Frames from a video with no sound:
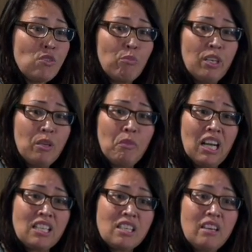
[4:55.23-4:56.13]
or
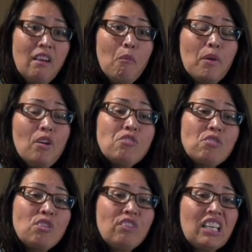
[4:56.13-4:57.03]
minimize, but
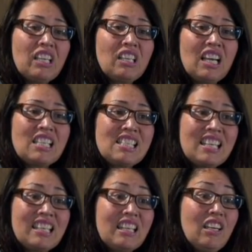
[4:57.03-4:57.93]
also to recognize
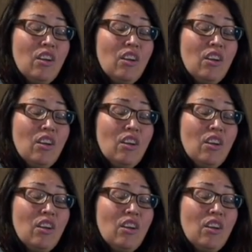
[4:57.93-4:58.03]
that,